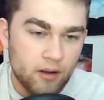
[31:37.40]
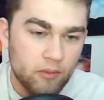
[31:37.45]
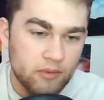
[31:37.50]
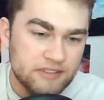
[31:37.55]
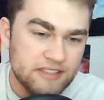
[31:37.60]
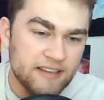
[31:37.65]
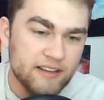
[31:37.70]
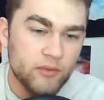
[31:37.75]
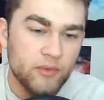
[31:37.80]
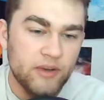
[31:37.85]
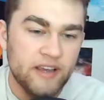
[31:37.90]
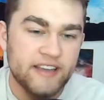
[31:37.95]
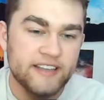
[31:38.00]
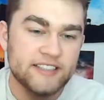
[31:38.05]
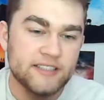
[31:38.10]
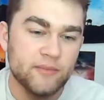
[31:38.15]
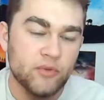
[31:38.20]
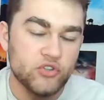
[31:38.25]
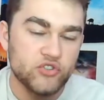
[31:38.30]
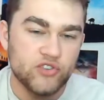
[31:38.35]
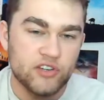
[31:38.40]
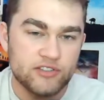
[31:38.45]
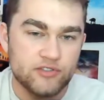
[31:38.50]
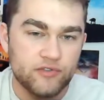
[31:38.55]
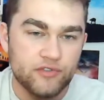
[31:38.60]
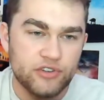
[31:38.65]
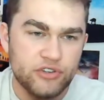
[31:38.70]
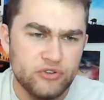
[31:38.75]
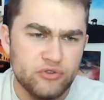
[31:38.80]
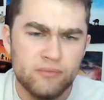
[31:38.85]
What day of the week is the most
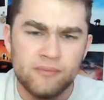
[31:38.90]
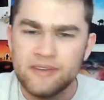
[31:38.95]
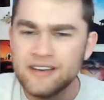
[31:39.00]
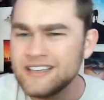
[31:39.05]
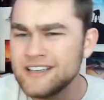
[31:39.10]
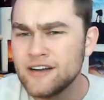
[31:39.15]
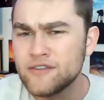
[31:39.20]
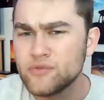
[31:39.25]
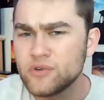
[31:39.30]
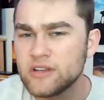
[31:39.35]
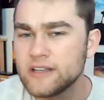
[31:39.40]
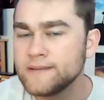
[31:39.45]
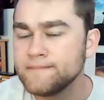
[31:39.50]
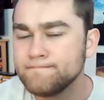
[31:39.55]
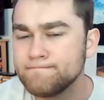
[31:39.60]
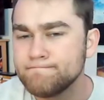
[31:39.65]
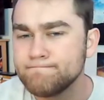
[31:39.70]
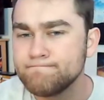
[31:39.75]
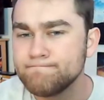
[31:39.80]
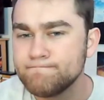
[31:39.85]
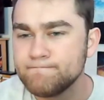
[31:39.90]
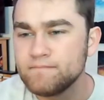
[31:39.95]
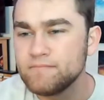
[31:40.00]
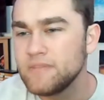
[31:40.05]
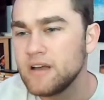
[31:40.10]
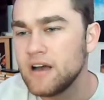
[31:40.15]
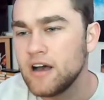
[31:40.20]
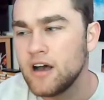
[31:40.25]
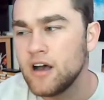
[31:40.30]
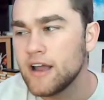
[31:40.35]
stressful for you? Not really.
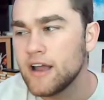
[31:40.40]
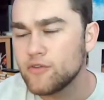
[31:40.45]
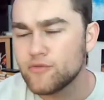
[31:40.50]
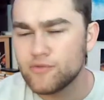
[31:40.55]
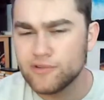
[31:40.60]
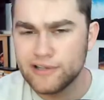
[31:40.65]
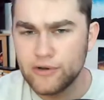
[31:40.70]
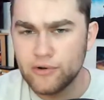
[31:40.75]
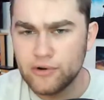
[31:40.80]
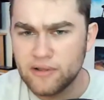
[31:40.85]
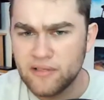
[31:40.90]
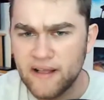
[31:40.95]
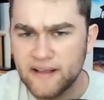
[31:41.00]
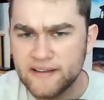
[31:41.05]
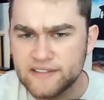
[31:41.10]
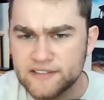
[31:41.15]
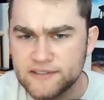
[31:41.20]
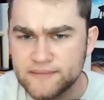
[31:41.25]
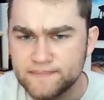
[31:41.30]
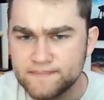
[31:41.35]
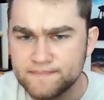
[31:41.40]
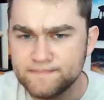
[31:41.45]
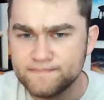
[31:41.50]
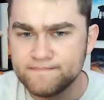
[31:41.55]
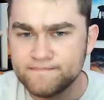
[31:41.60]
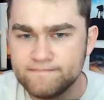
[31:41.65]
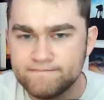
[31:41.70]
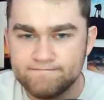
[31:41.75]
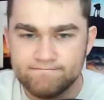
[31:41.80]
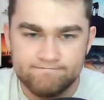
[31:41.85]
I don't really go to class.
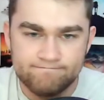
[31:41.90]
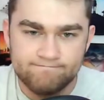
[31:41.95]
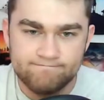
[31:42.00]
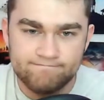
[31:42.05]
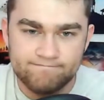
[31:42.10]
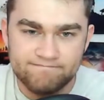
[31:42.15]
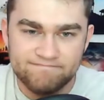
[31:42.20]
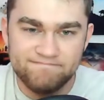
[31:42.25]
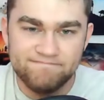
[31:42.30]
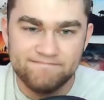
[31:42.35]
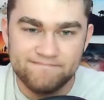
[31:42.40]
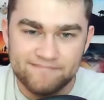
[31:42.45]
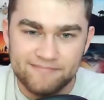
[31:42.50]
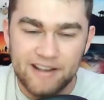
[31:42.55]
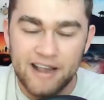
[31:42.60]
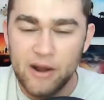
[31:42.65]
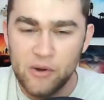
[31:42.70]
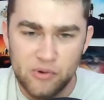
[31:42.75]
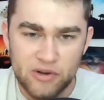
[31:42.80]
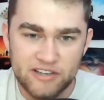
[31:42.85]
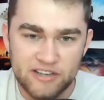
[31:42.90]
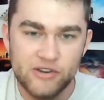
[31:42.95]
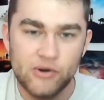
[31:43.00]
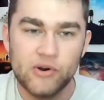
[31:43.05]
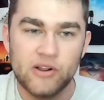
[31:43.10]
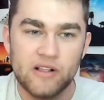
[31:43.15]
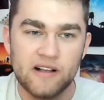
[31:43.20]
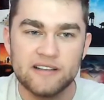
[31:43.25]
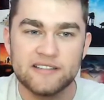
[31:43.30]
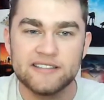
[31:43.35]
I don't need to
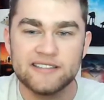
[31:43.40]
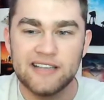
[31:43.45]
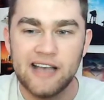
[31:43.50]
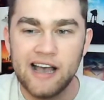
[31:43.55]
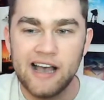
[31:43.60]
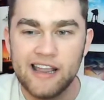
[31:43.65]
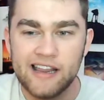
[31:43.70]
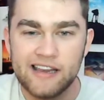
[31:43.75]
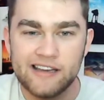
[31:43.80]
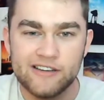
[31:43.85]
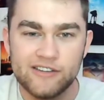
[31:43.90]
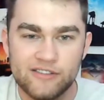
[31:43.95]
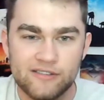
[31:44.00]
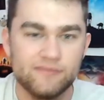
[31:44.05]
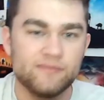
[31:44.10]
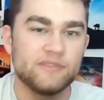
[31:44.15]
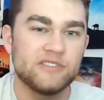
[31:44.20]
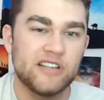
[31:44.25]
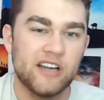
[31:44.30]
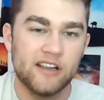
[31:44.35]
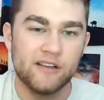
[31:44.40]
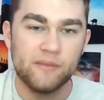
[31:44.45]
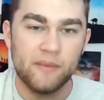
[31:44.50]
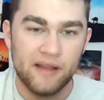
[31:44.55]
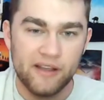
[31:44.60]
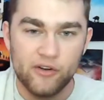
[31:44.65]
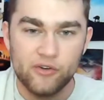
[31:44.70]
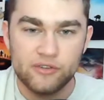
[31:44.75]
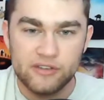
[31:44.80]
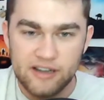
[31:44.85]
go to class. I study on
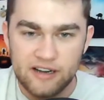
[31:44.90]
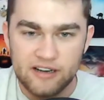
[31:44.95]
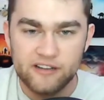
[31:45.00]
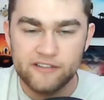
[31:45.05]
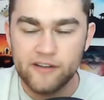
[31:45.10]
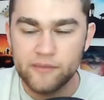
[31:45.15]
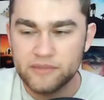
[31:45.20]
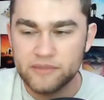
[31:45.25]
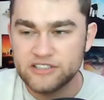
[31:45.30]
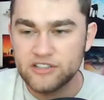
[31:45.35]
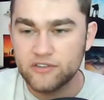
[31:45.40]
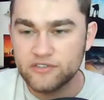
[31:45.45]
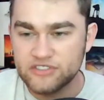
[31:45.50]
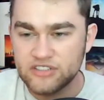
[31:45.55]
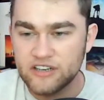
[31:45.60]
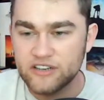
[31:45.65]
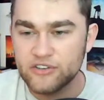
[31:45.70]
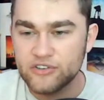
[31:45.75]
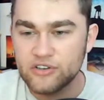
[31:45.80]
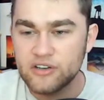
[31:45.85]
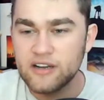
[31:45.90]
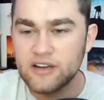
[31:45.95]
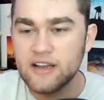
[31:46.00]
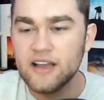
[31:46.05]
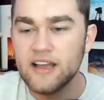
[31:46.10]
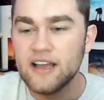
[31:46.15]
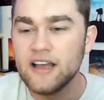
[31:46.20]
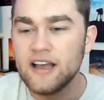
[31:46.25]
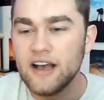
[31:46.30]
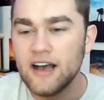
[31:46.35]
my own, kind of. I'm a self-studier.
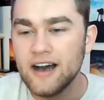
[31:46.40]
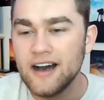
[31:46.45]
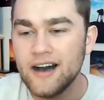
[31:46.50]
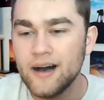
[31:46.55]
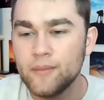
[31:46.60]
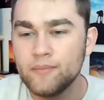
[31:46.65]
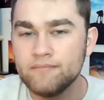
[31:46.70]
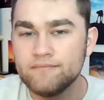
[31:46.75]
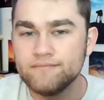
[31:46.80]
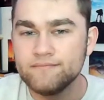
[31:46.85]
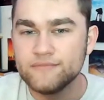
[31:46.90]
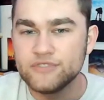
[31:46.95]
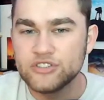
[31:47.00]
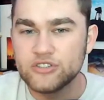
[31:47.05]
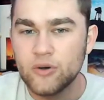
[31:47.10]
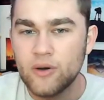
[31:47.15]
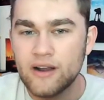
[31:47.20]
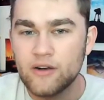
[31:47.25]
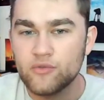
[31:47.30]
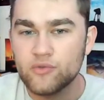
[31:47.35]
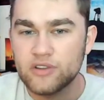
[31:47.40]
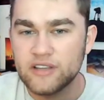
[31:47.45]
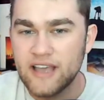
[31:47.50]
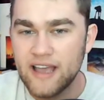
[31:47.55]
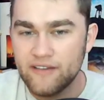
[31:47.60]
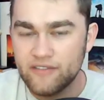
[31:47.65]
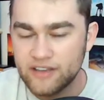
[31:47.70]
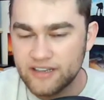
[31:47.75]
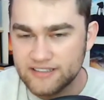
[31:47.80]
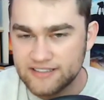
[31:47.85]
So I don't really
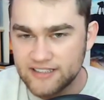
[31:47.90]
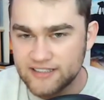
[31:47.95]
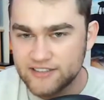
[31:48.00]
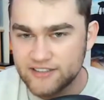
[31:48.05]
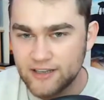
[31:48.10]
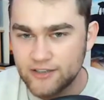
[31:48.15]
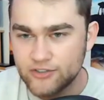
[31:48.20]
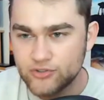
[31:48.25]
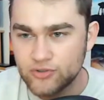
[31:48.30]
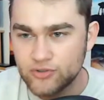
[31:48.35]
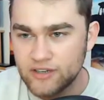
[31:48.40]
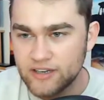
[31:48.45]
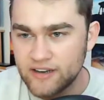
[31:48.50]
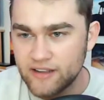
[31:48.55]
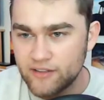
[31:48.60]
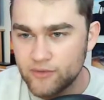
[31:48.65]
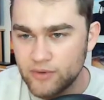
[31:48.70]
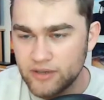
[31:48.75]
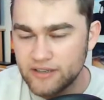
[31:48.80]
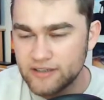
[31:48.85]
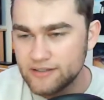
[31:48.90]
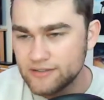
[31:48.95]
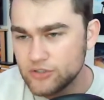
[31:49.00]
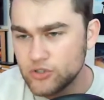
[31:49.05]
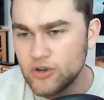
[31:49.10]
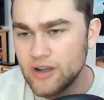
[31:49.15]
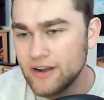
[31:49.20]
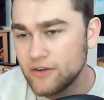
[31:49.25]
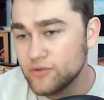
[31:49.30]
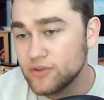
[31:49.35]
have a set schedule any day of the week.
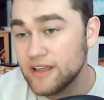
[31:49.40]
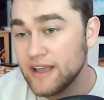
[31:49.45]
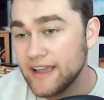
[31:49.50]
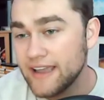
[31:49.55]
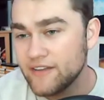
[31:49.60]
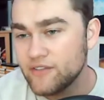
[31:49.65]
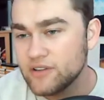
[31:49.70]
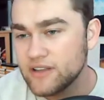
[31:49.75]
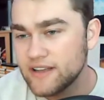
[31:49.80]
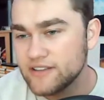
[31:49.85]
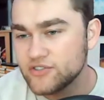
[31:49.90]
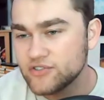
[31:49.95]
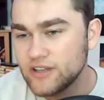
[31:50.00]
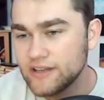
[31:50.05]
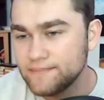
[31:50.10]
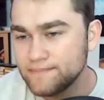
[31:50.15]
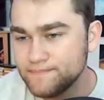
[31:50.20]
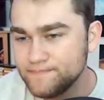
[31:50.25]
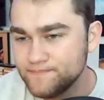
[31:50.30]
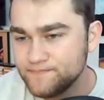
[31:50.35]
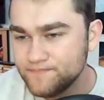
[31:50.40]
So I can't really answer that.